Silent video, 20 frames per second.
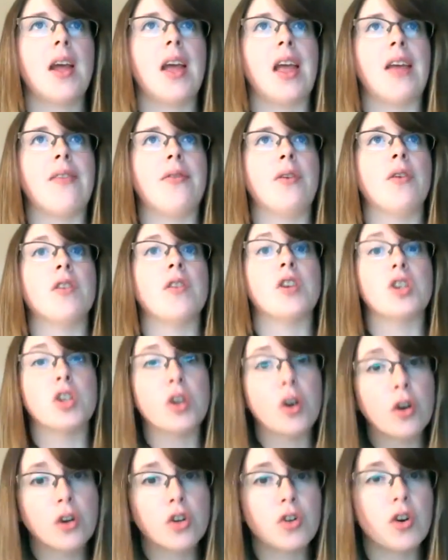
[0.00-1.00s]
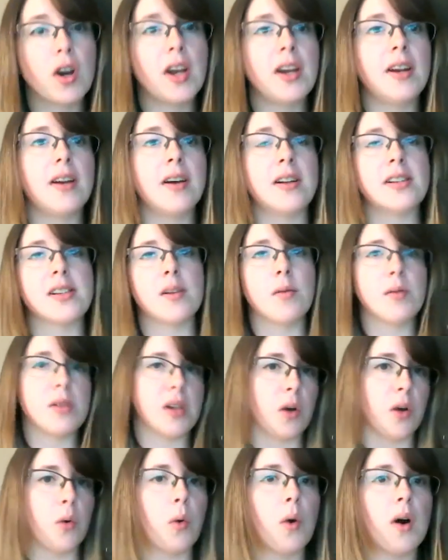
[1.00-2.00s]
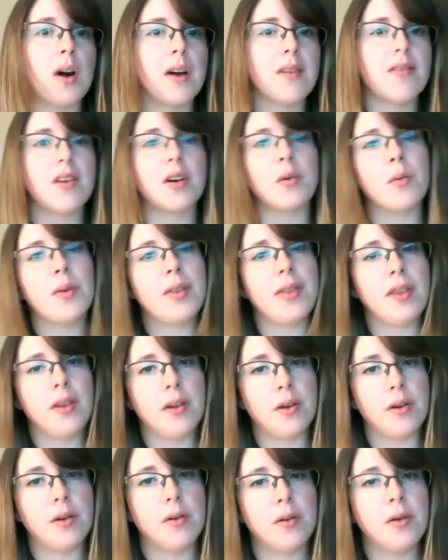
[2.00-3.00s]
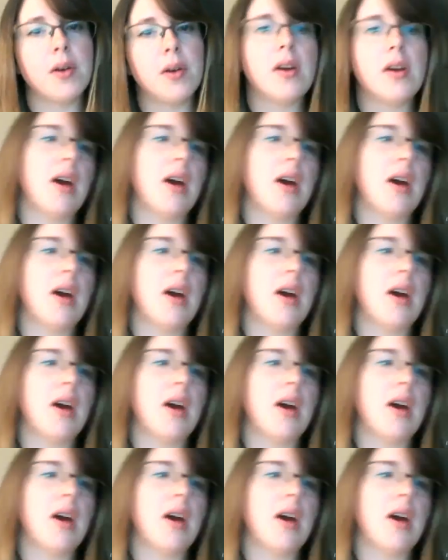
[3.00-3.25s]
If you're a dog trainer and someone's inquiring with you,